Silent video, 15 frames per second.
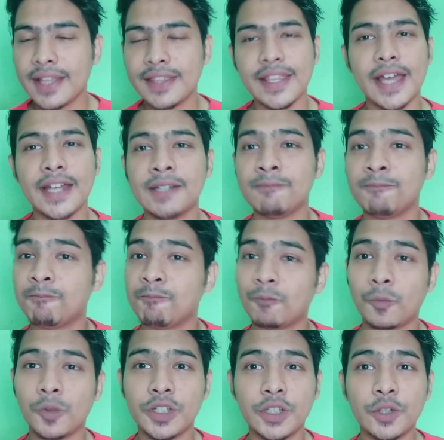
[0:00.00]
then
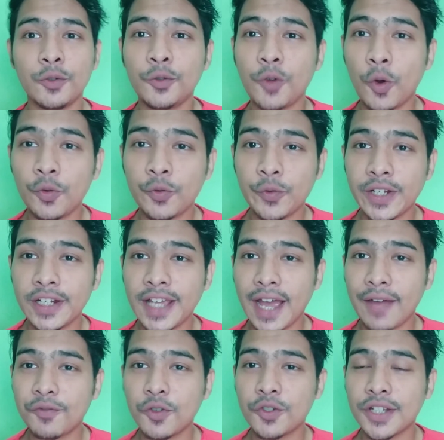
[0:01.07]
you don't really
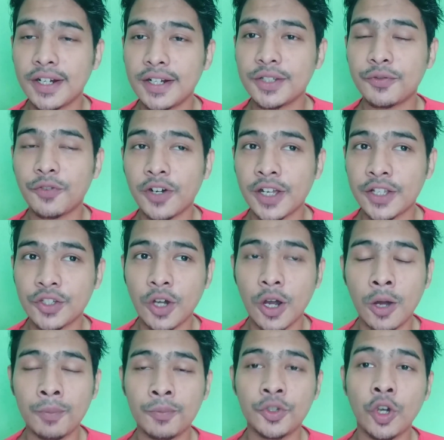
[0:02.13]
have to search for a
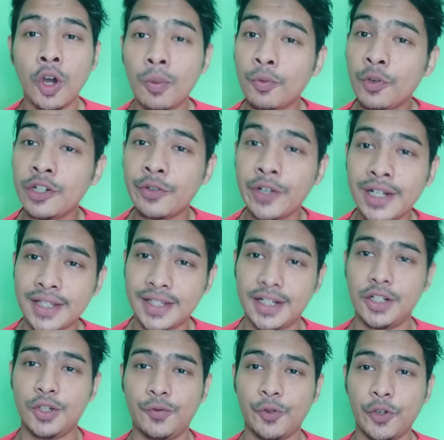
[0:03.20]
job. Job will really
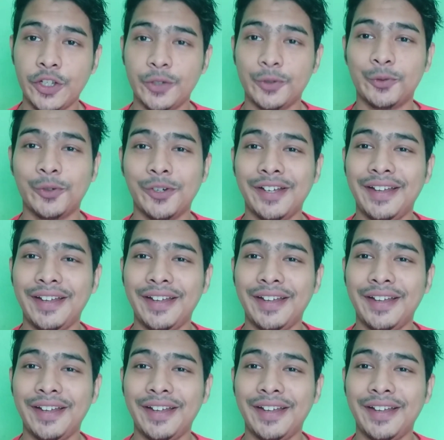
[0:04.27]
search for you.